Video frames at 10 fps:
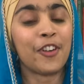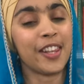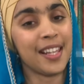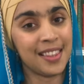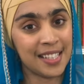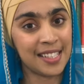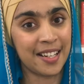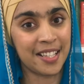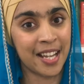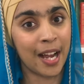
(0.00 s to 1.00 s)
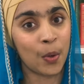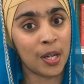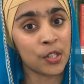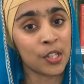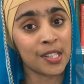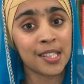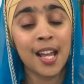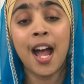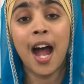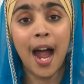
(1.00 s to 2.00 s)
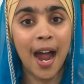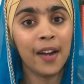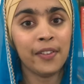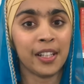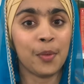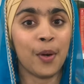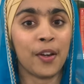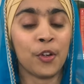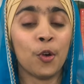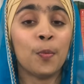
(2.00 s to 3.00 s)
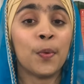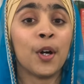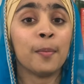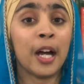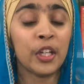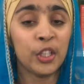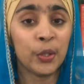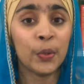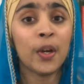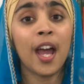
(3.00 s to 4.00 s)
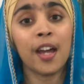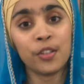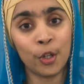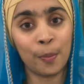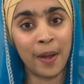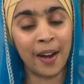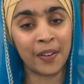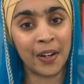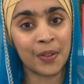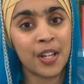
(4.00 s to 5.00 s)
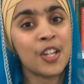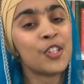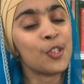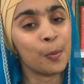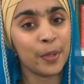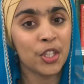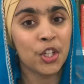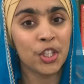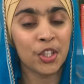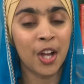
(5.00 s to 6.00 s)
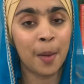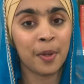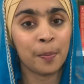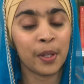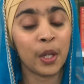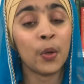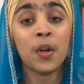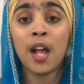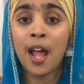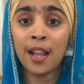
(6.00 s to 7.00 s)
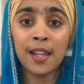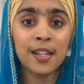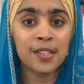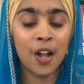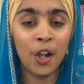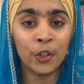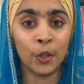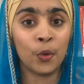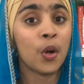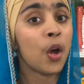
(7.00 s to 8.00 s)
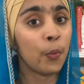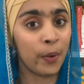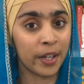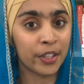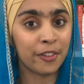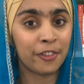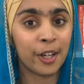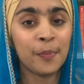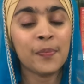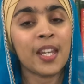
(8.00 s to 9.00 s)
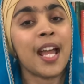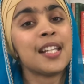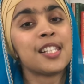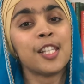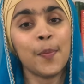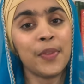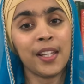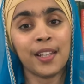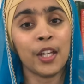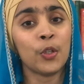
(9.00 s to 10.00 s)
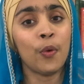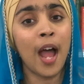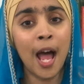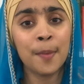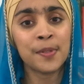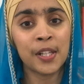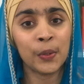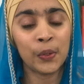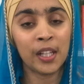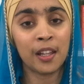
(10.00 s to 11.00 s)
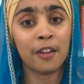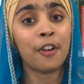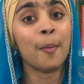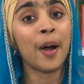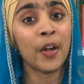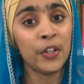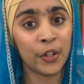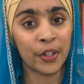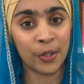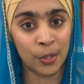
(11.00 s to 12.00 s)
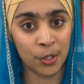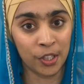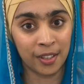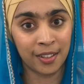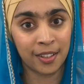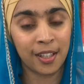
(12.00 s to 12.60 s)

for the ethnicity tag questions. I really want to know more about you and your background, so be sure to comment below and let us all know where you're from and something that you absolutely love about your culture.